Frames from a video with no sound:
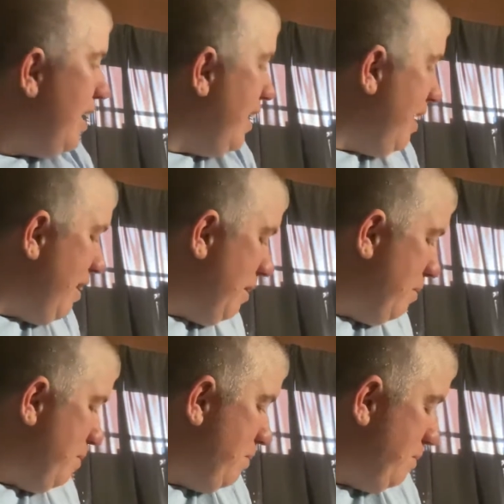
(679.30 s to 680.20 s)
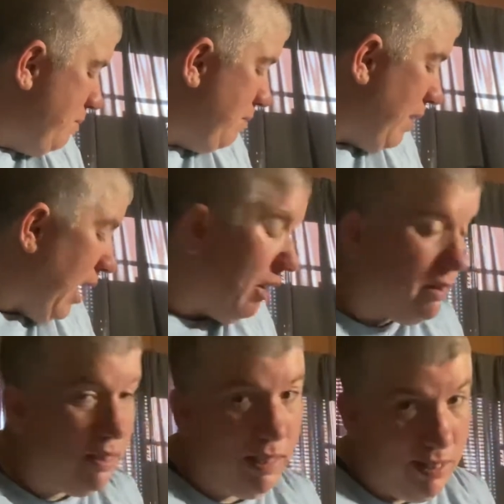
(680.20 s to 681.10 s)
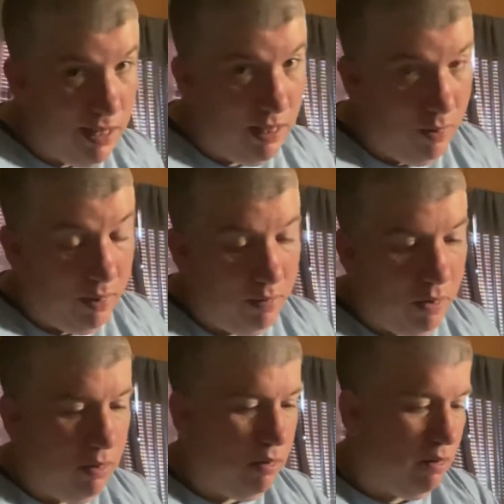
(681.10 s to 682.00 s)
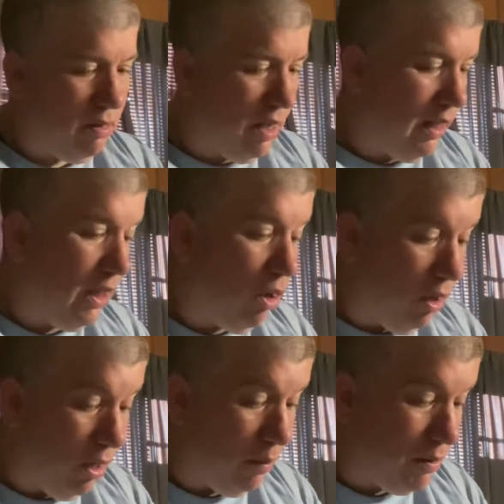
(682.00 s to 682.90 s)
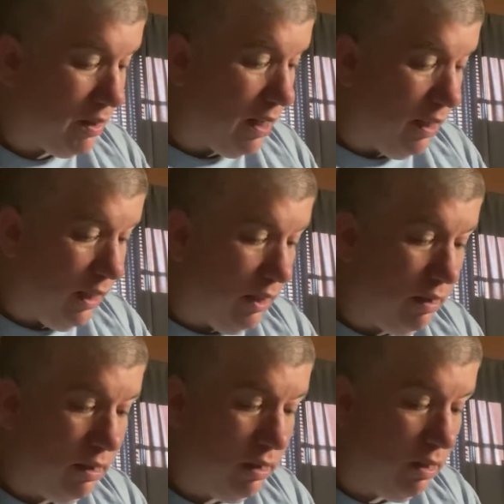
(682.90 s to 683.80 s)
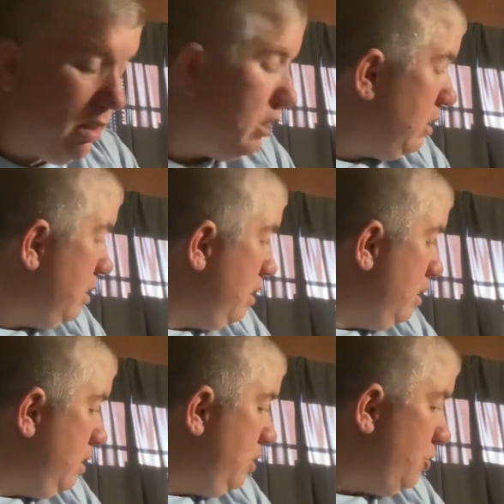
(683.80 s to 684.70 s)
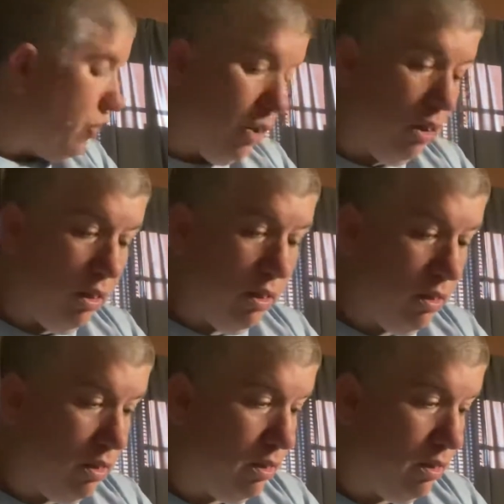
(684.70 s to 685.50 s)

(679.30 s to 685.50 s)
I also like non-healthy food. I like carbs. I like sugar.